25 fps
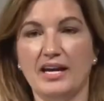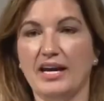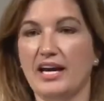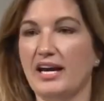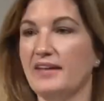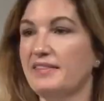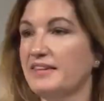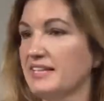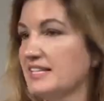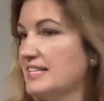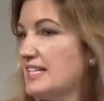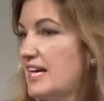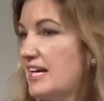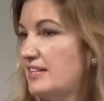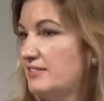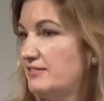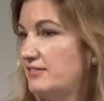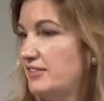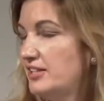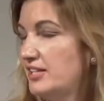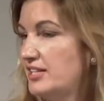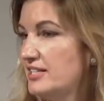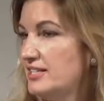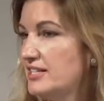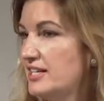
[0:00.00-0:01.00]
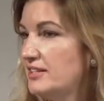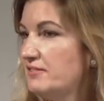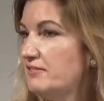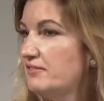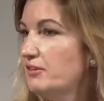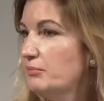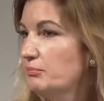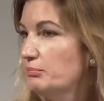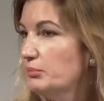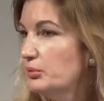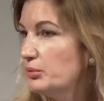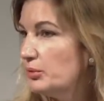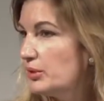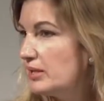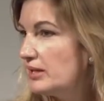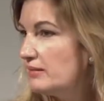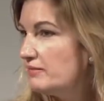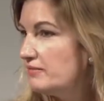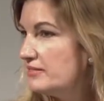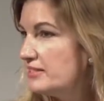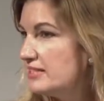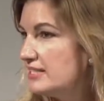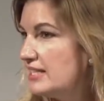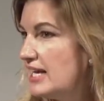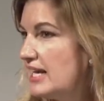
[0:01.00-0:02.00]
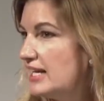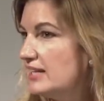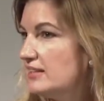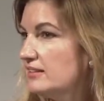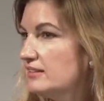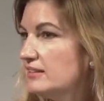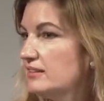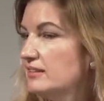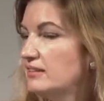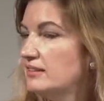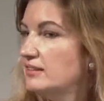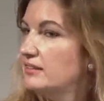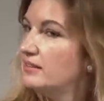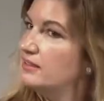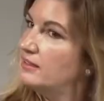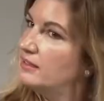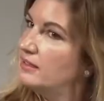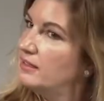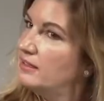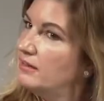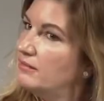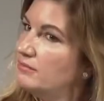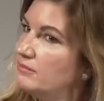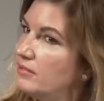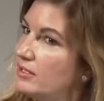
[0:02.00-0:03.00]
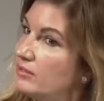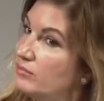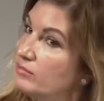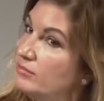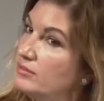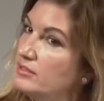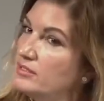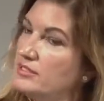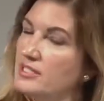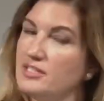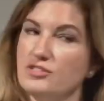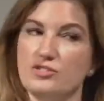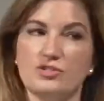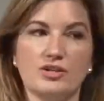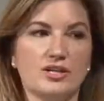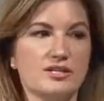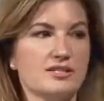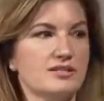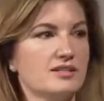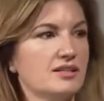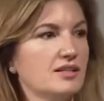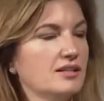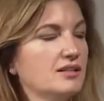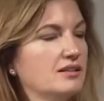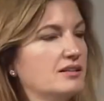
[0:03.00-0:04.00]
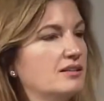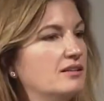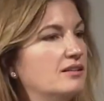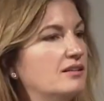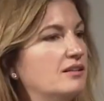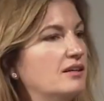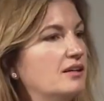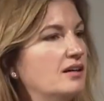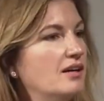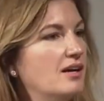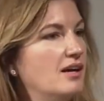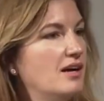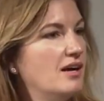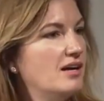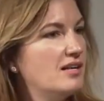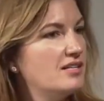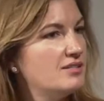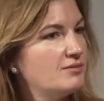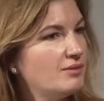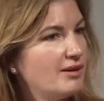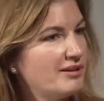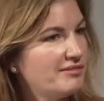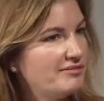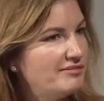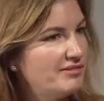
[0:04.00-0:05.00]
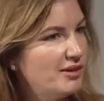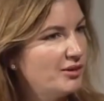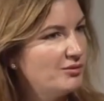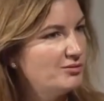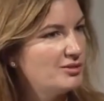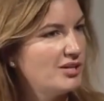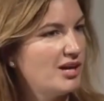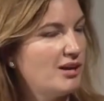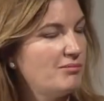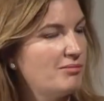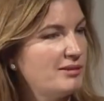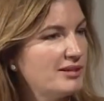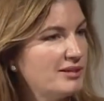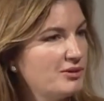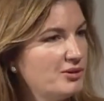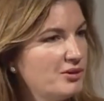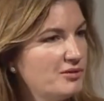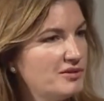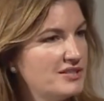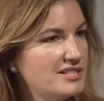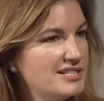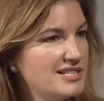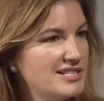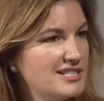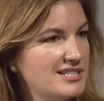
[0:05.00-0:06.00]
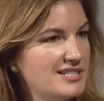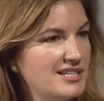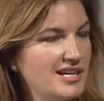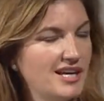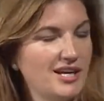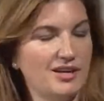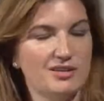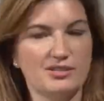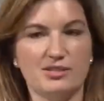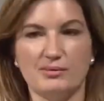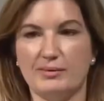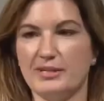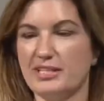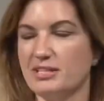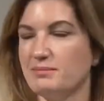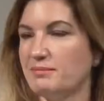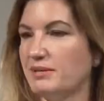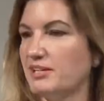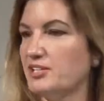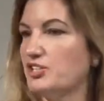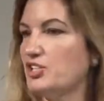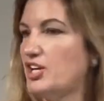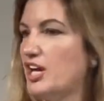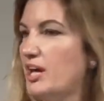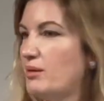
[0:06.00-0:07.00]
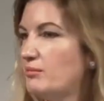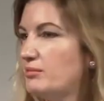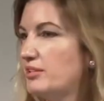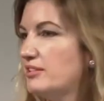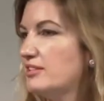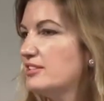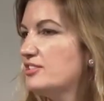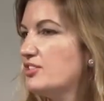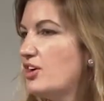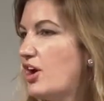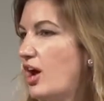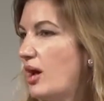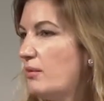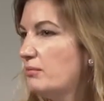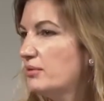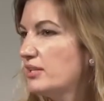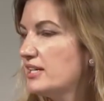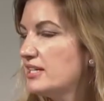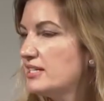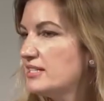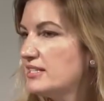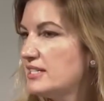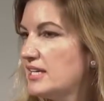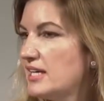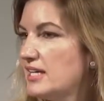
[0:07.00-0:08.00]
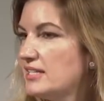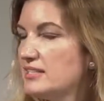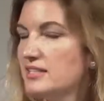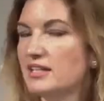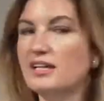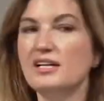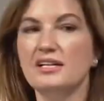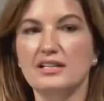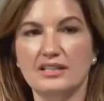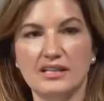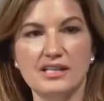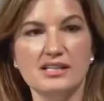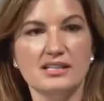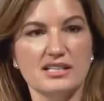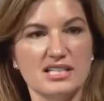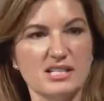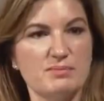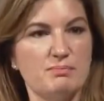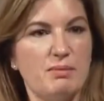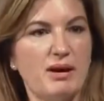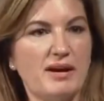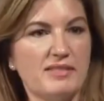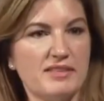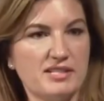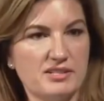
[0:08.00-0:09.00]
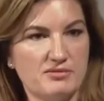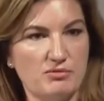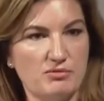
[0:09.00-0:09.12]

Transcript: And this advert said, "Football club for sale." I thought, that's interesting. So I phoned up, I got the details, I went to my chairman at the time and I said, "Let's buy this